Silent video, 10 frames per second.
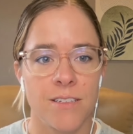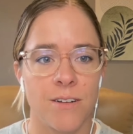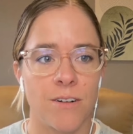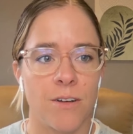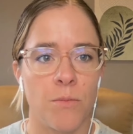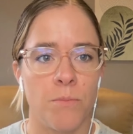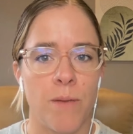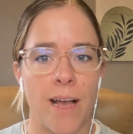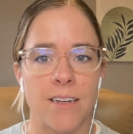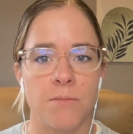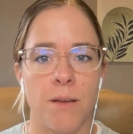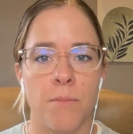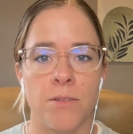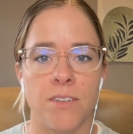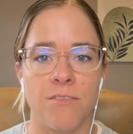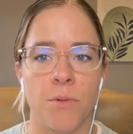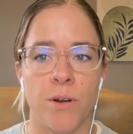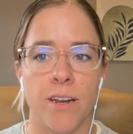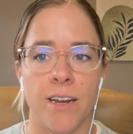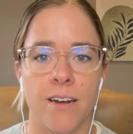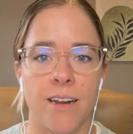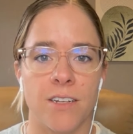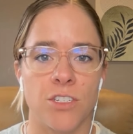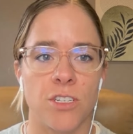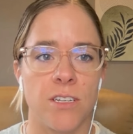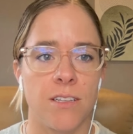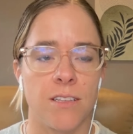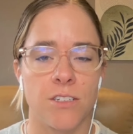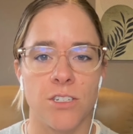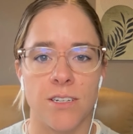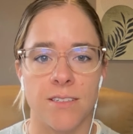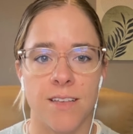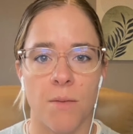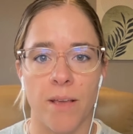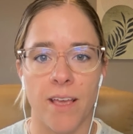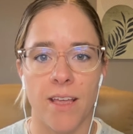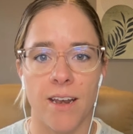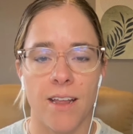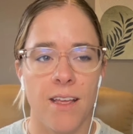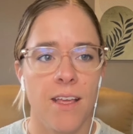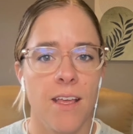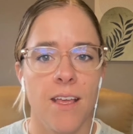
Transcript: So I'll go back to my Motif board here. I can see the sheets coming in,